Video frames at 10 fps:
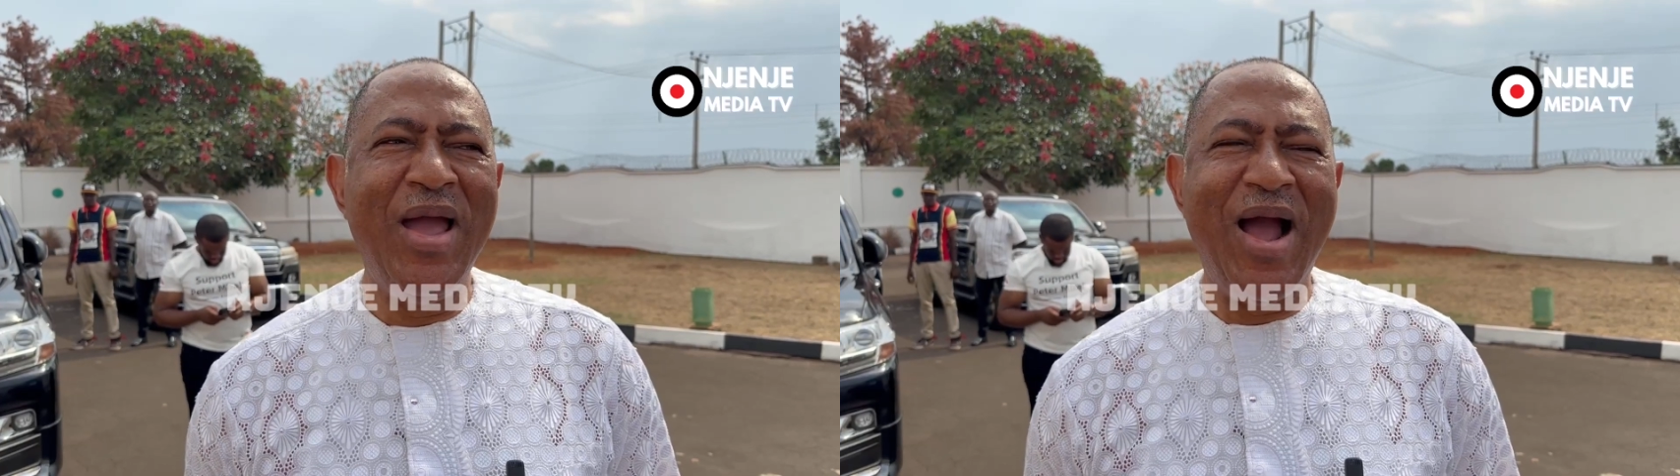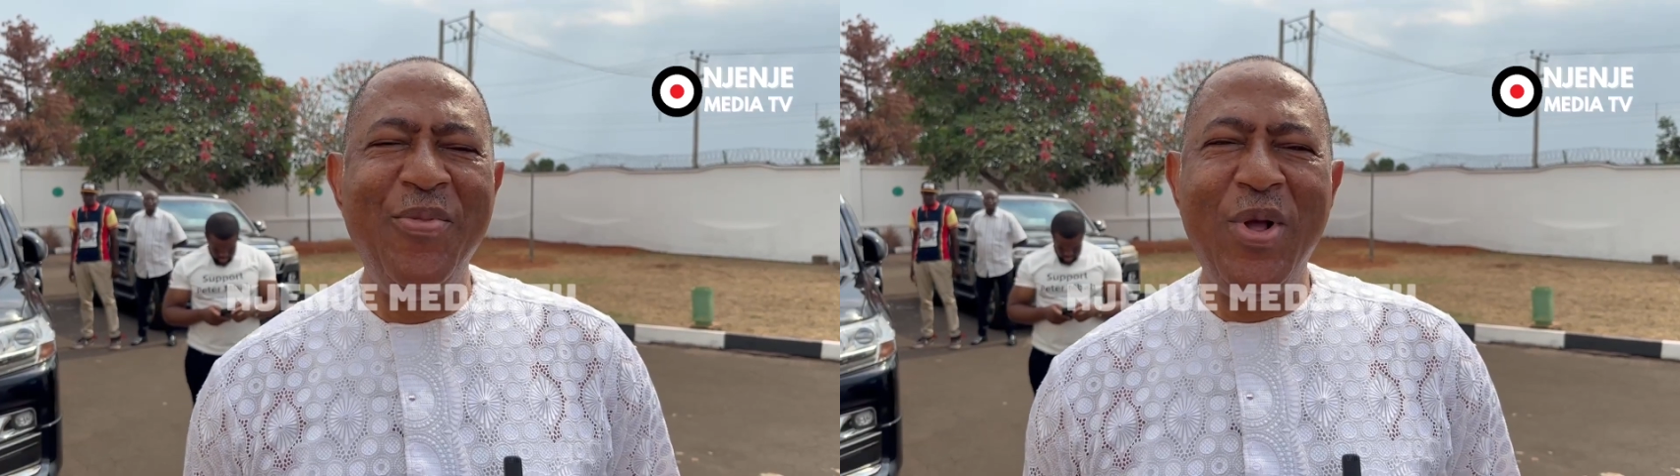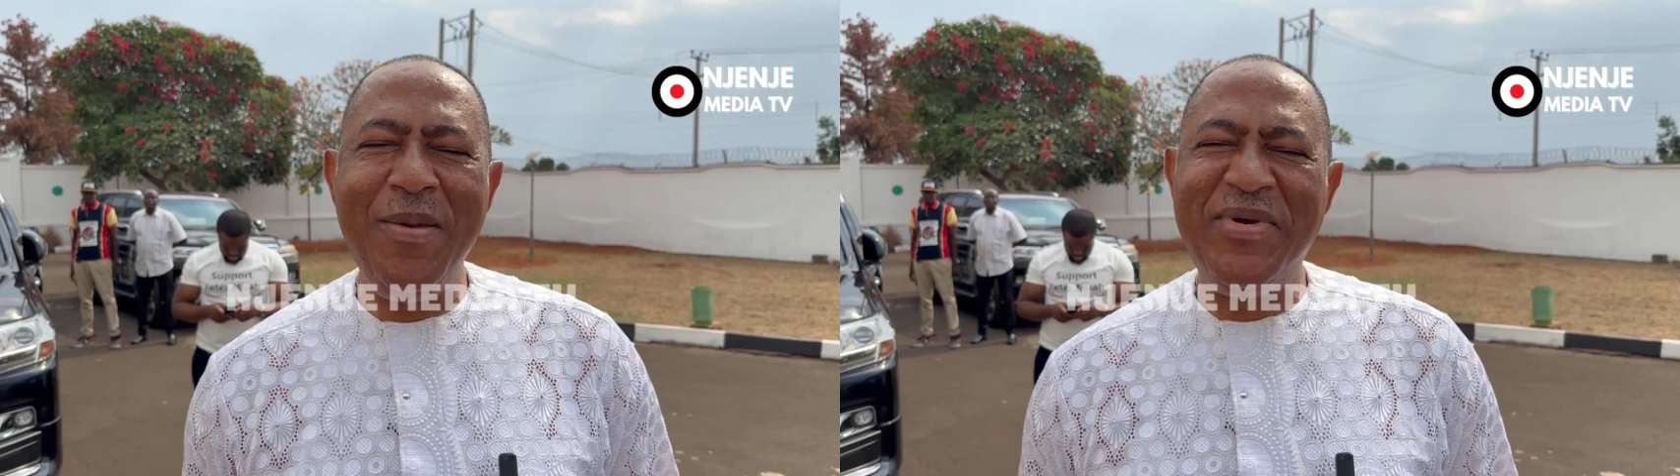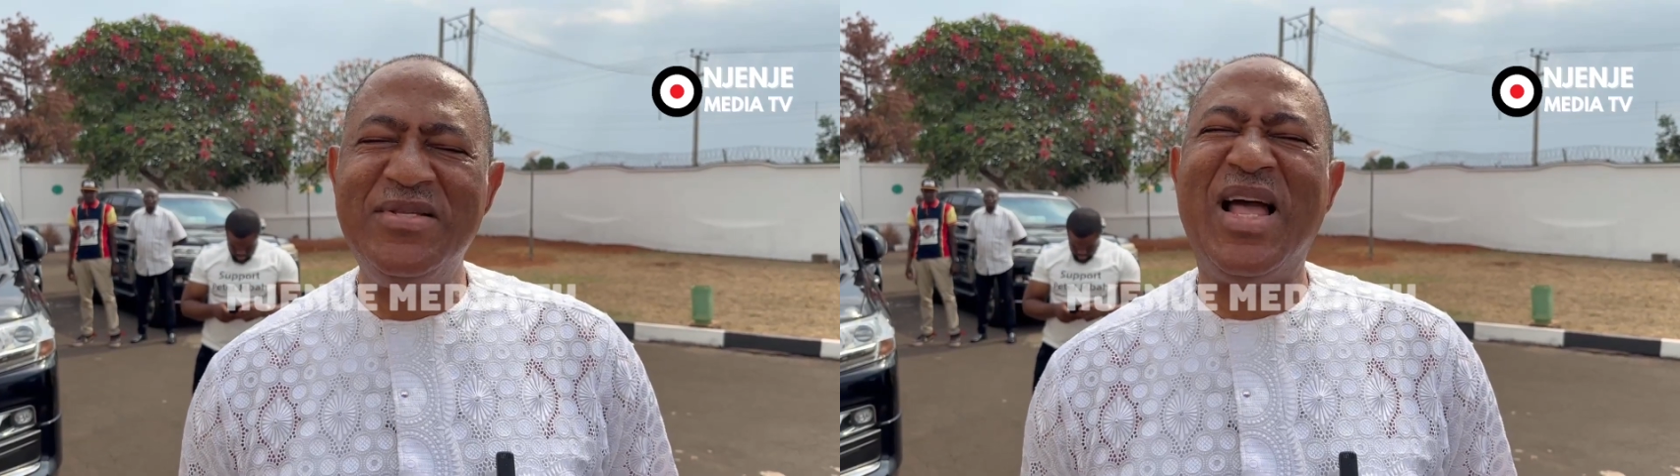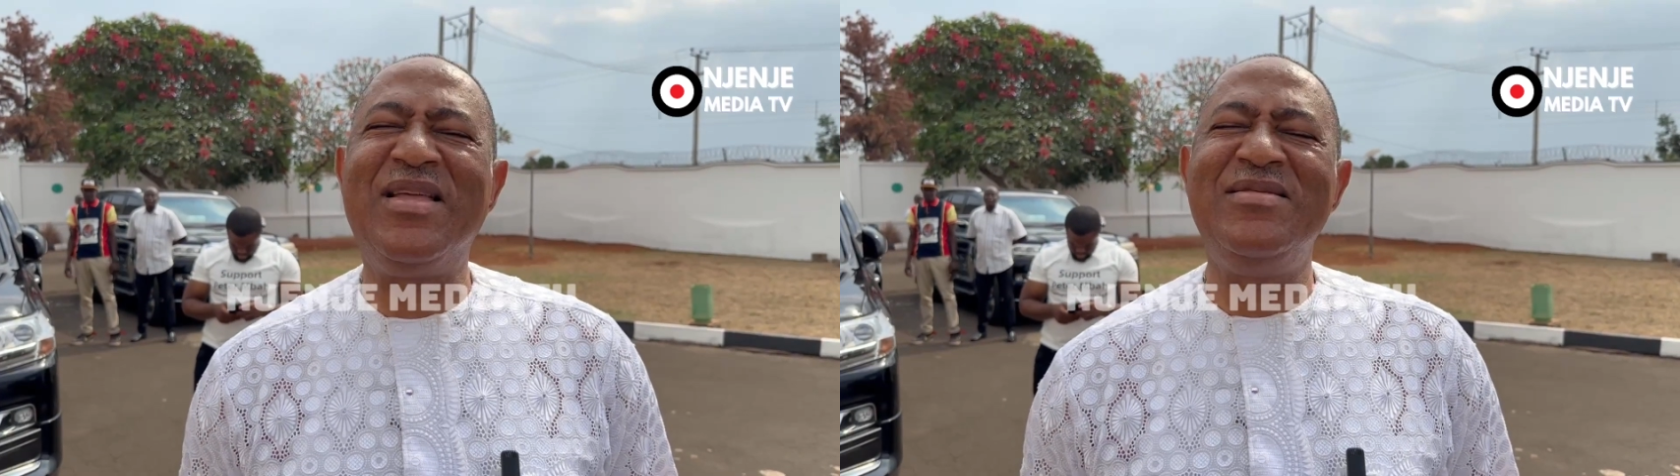And the only person
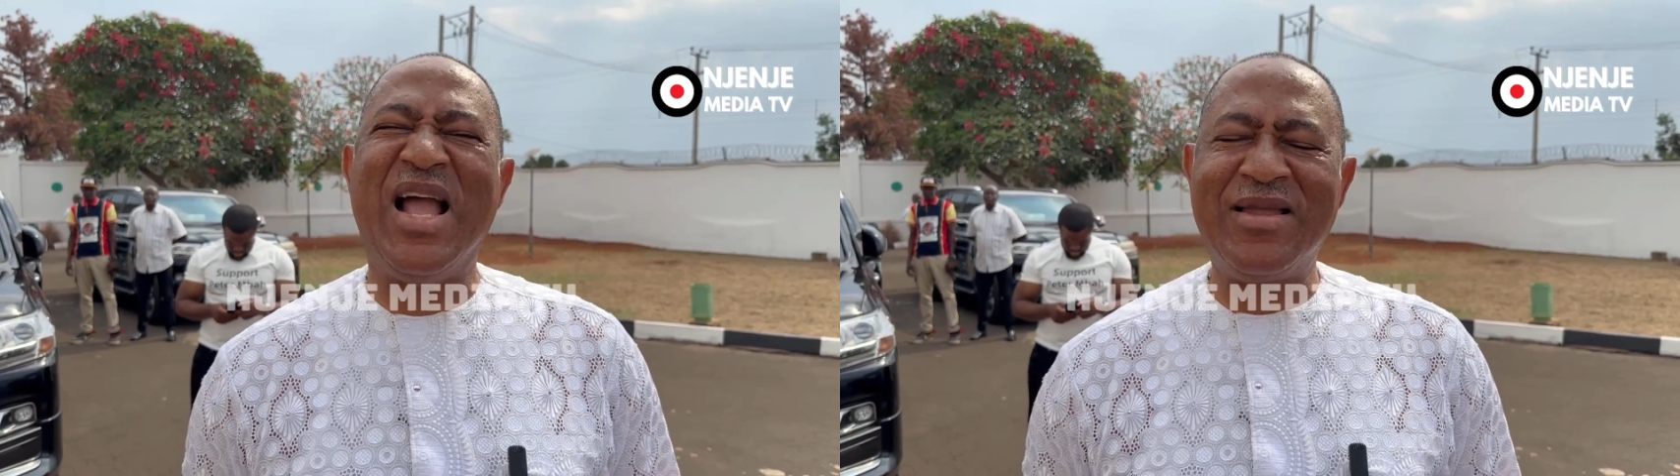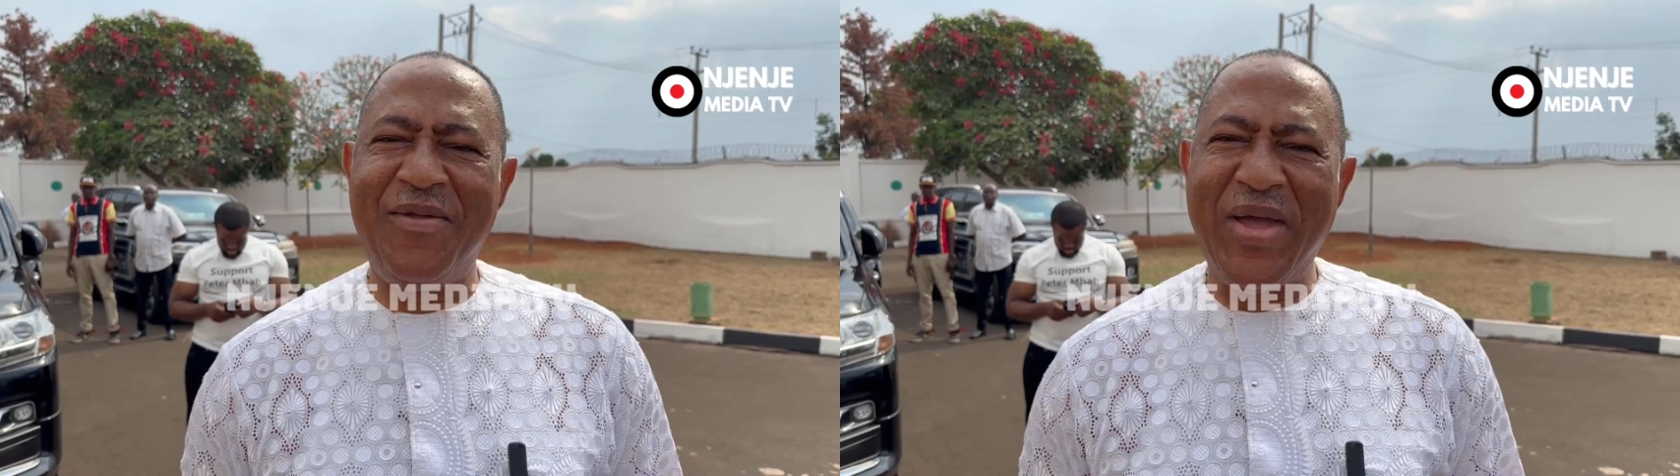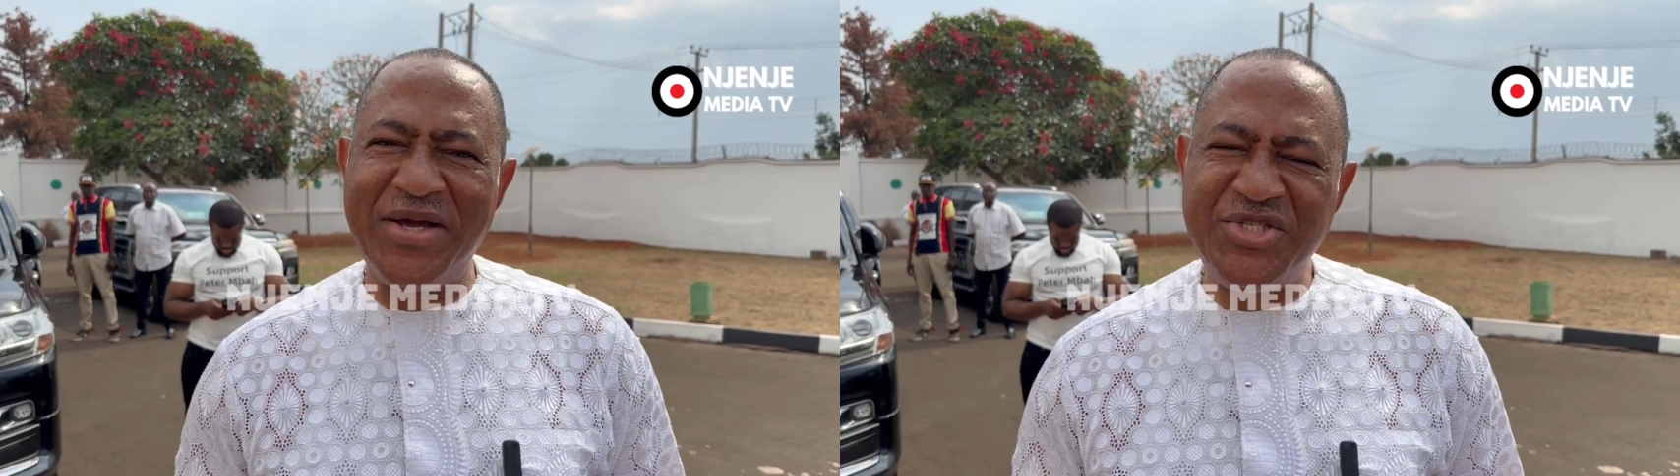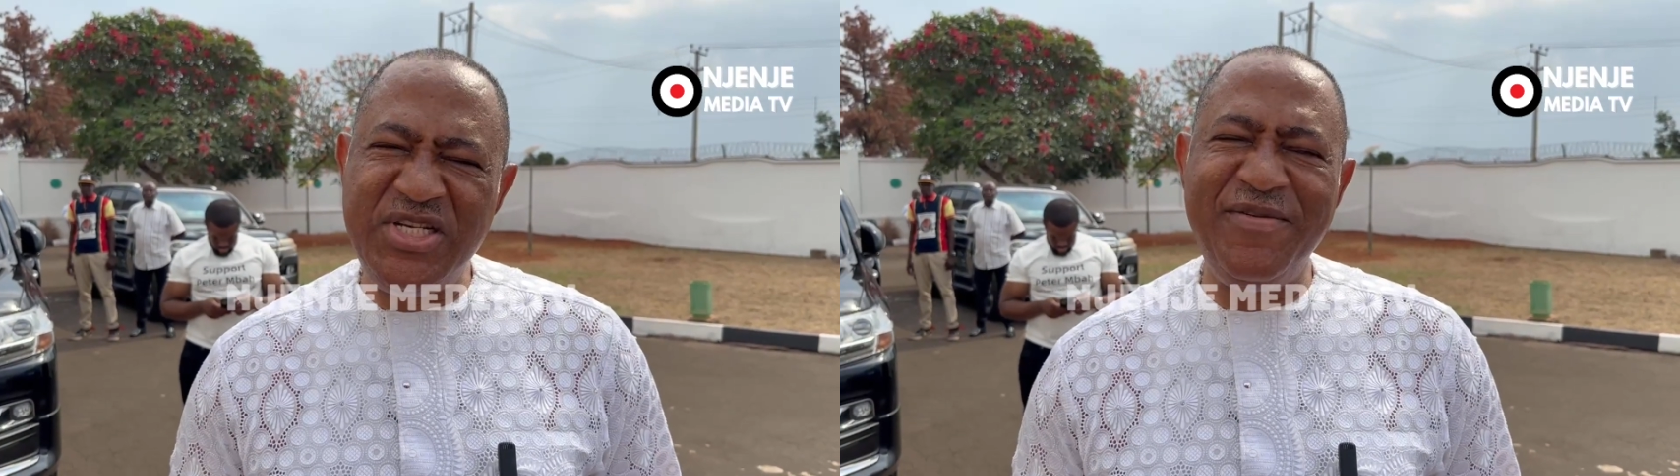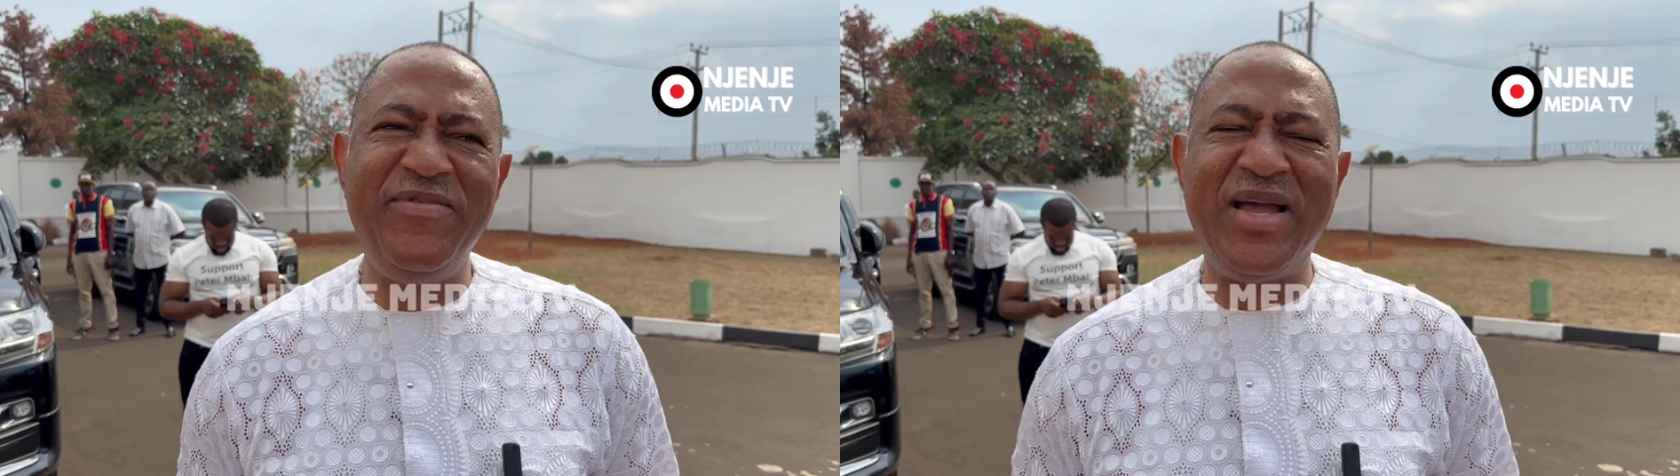that, that can
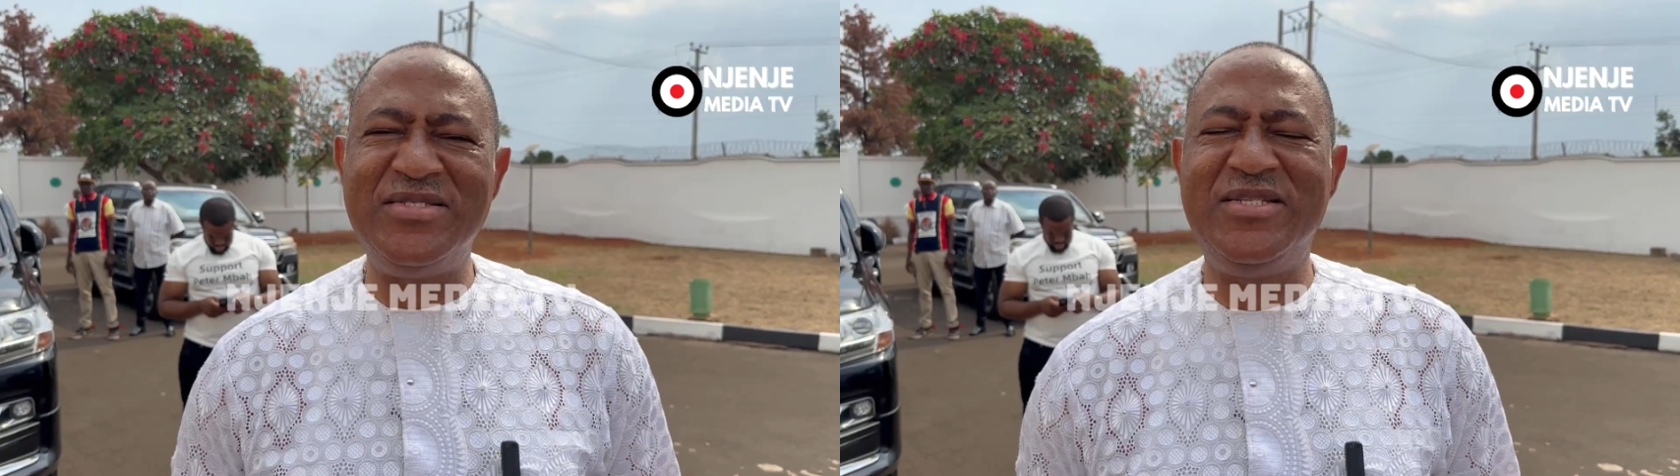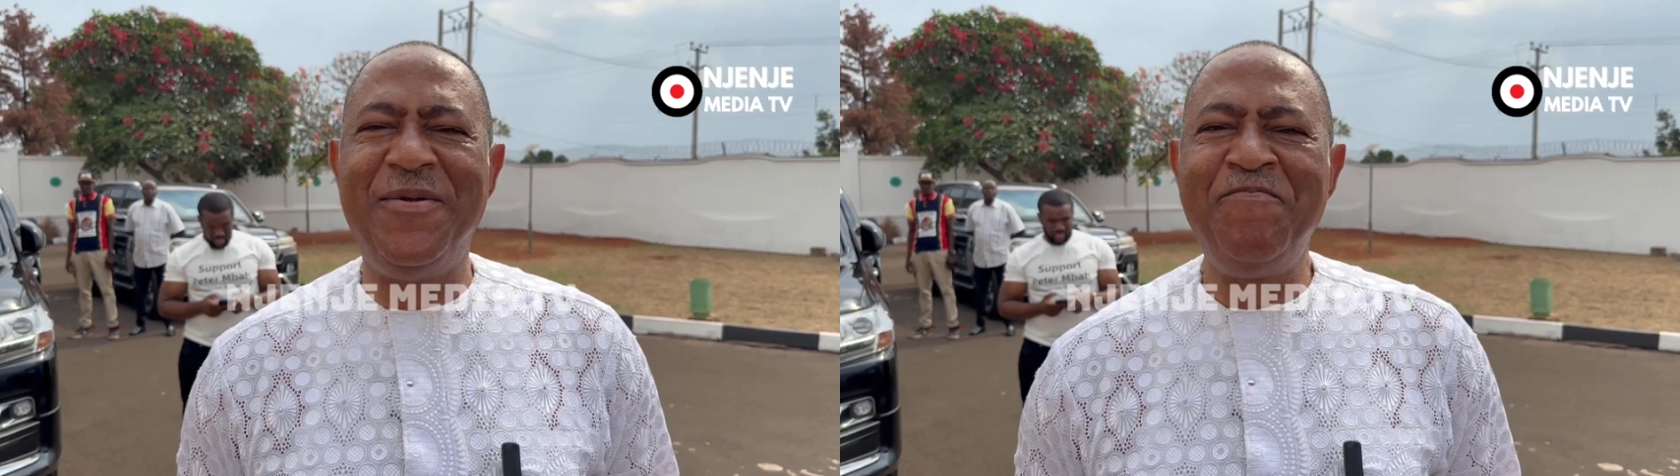achieve that